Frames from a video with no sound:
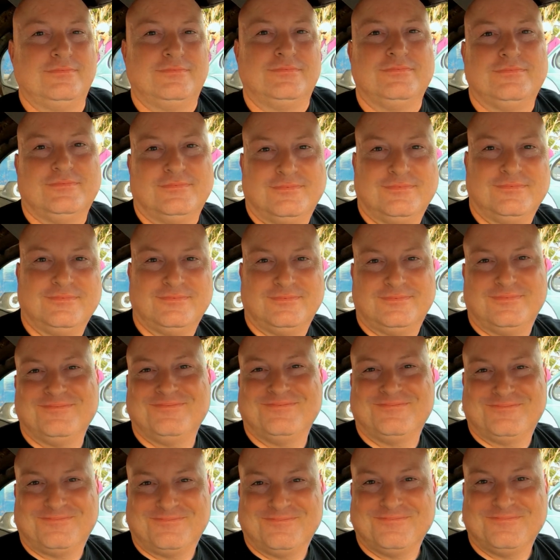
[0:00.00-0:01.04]

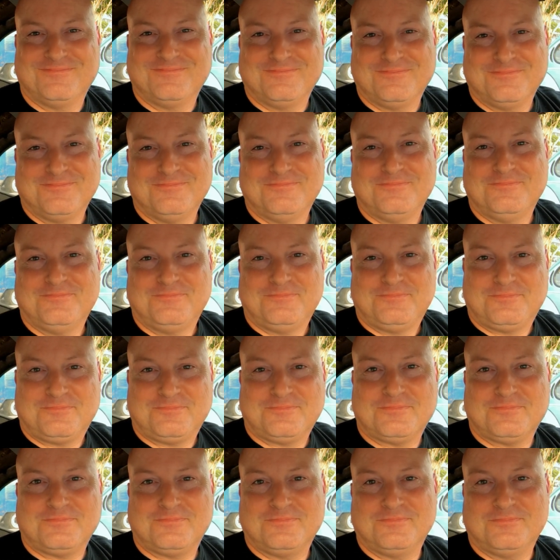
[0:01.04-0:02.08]

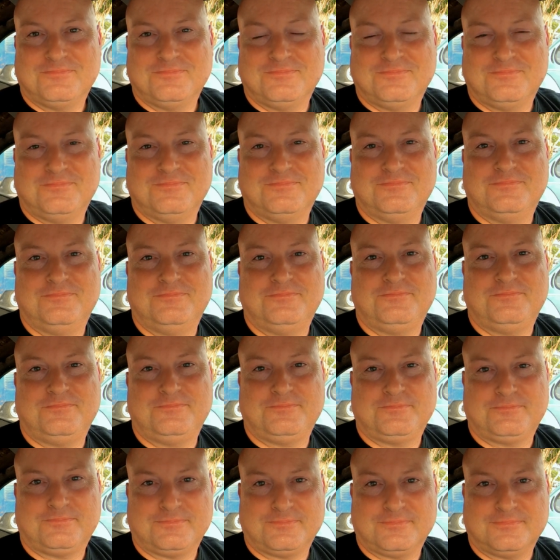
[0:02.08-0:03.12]

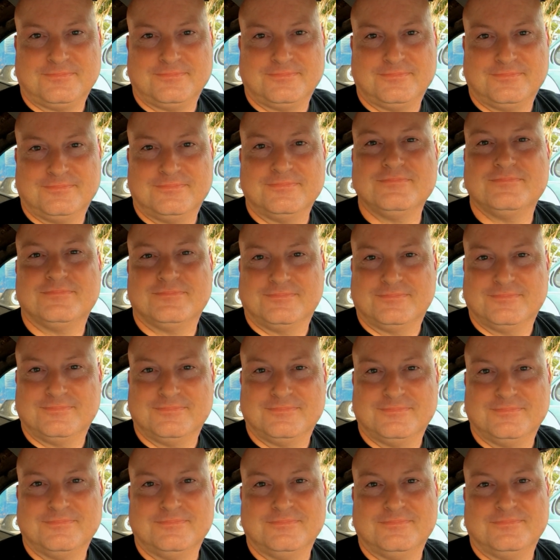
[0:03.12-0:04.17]

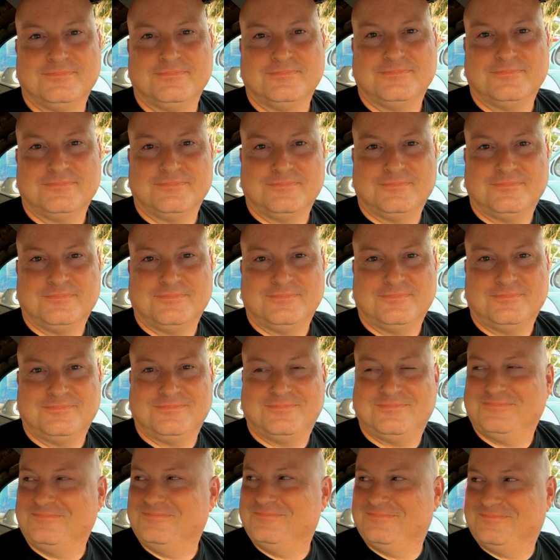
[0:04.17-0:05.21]

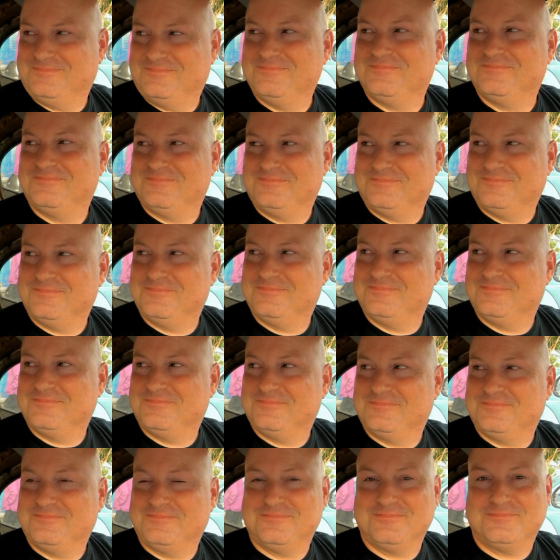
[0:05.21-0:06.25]

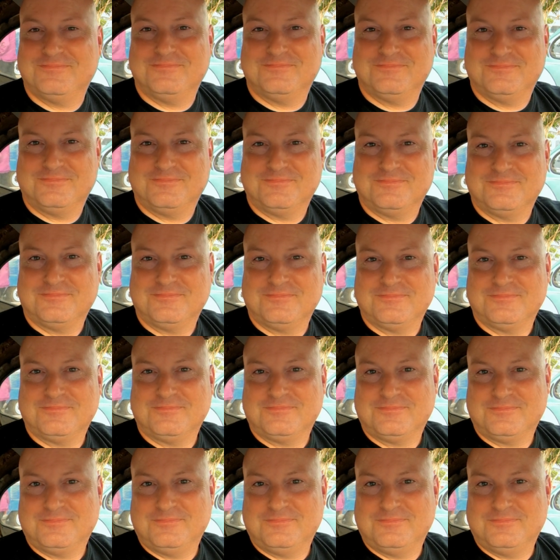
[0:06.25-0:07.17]
(silent)